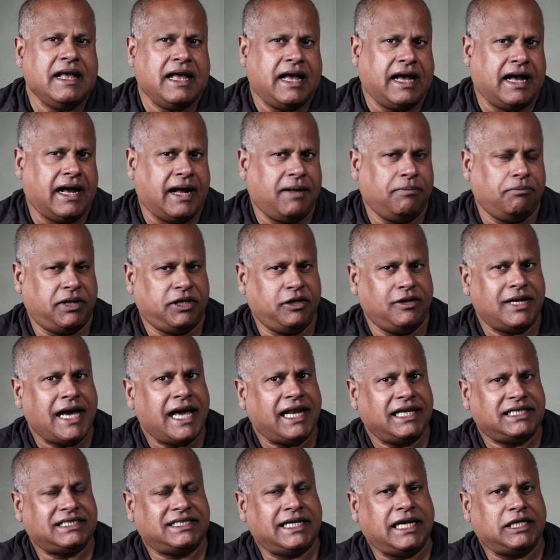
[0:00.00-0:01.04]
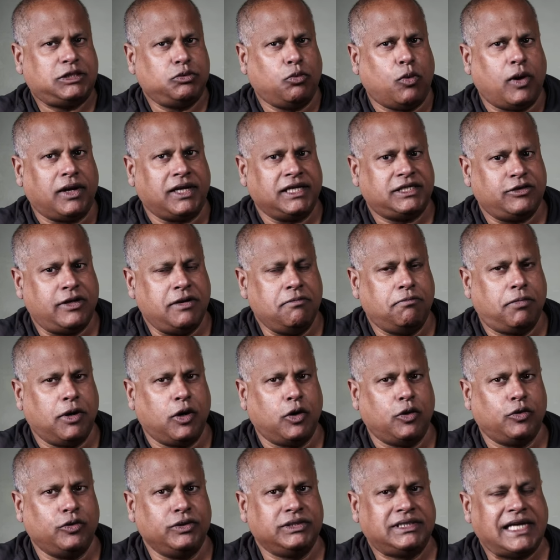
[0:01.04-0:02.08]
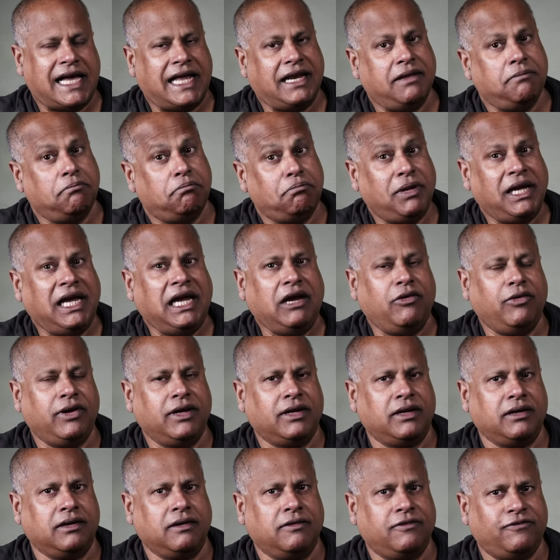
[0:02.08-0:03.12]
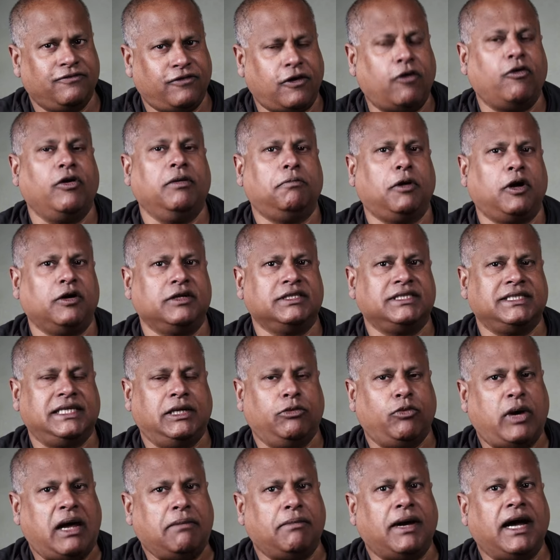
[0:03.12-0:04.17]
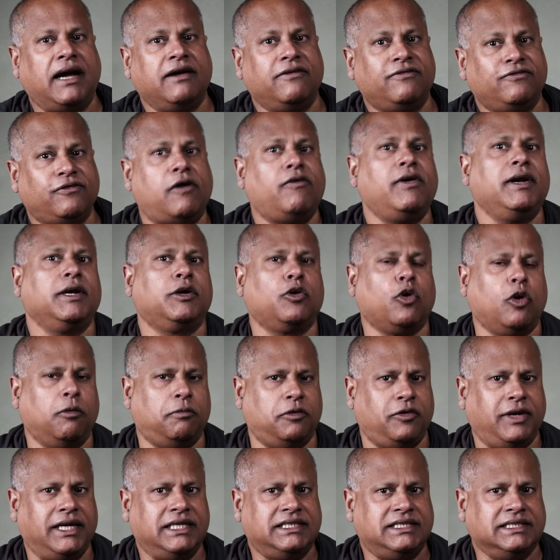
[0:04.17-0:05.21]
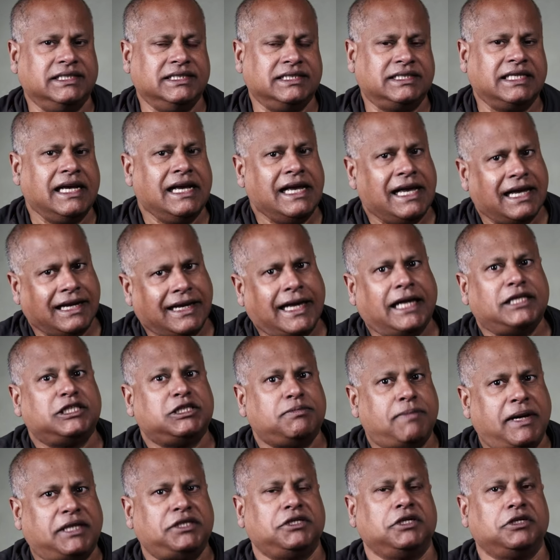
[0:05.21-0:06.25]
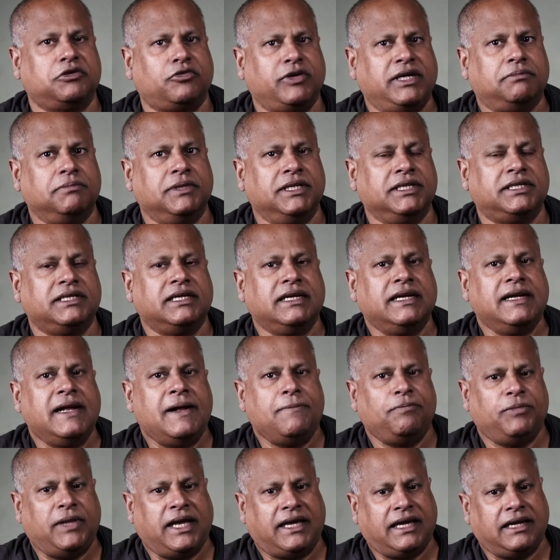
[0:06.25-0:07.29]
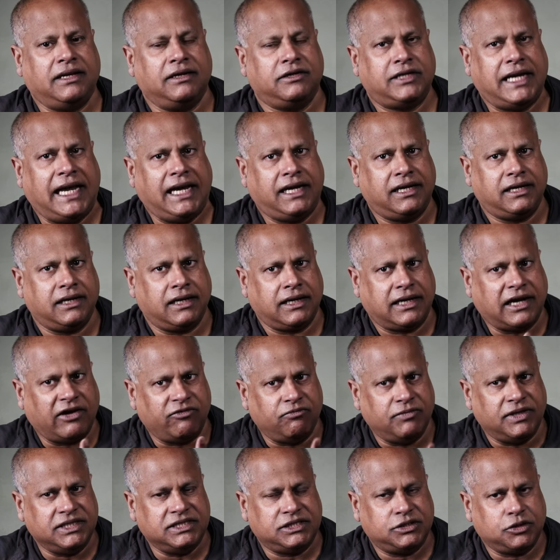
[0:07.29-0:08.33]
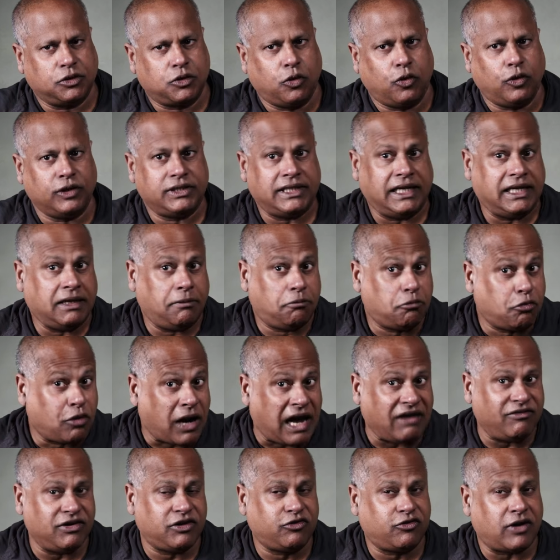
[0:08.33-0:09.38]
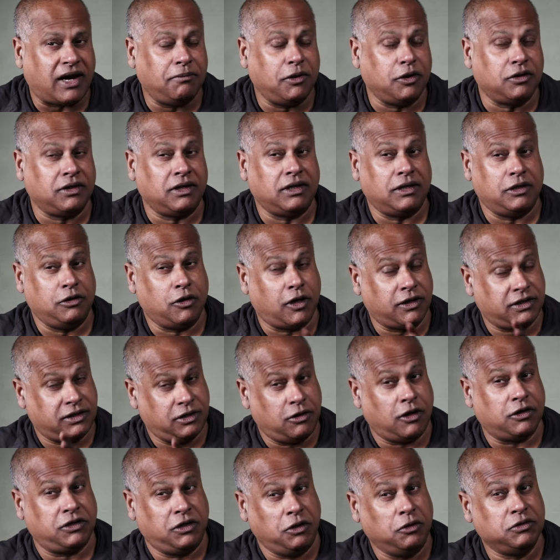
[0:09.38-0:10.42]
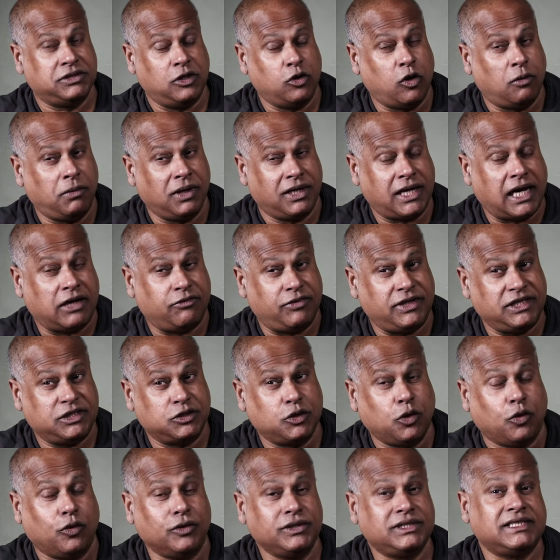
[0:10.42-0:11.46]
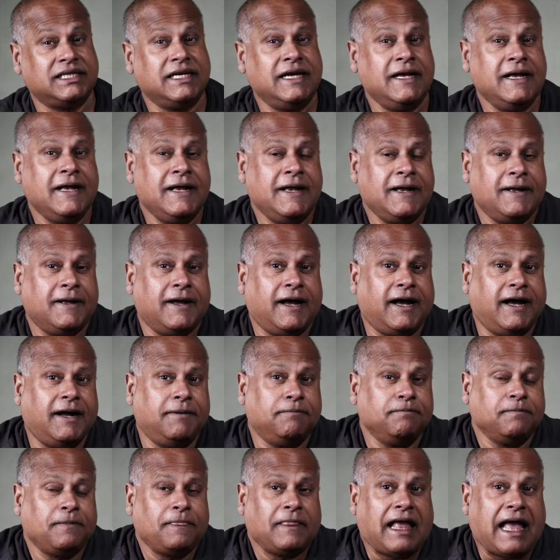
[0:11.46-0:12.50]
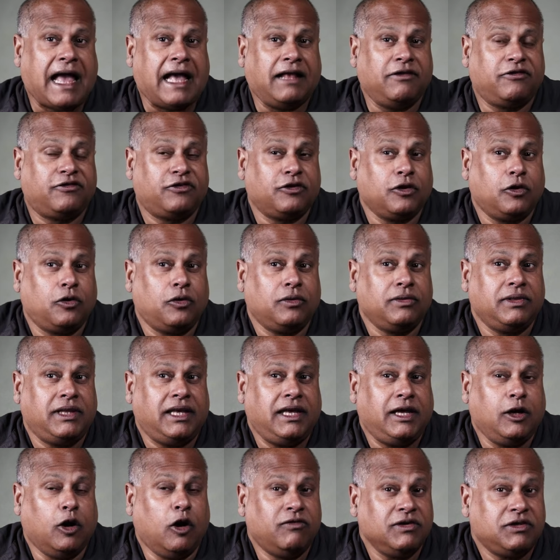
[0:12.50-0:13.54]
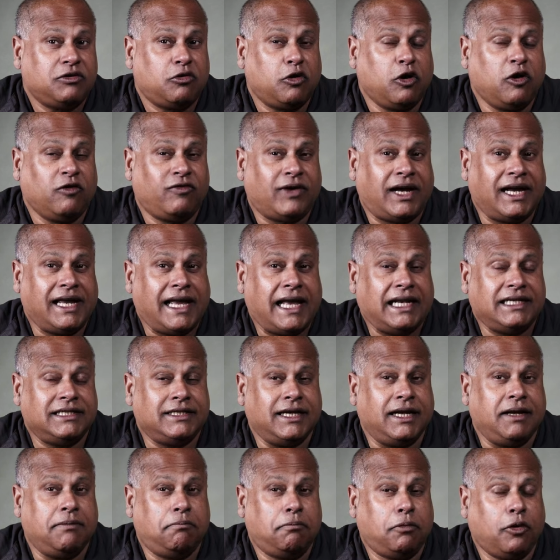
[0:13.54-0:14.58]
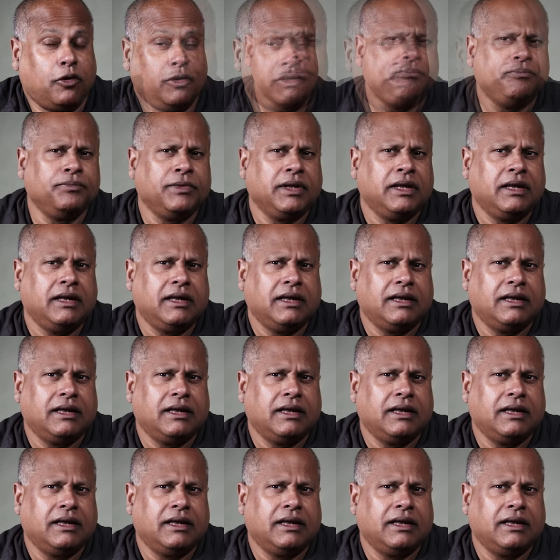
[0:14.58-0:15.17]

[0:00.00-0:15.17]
But the United States wanted to impose an imperial foreign policy, whereby foreign corporations get special treatment. They can take governments to court in a private tribunal, not use the normal country's courts. And so the overthrow of Allende put